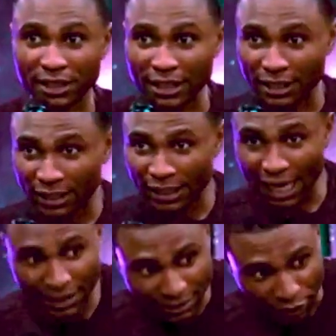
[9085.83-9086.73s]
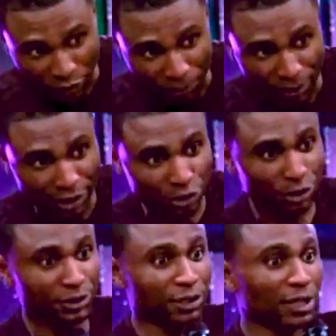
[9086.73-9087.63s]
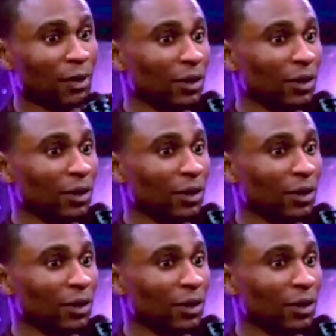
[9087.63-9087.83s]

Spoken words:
light in complexion, the other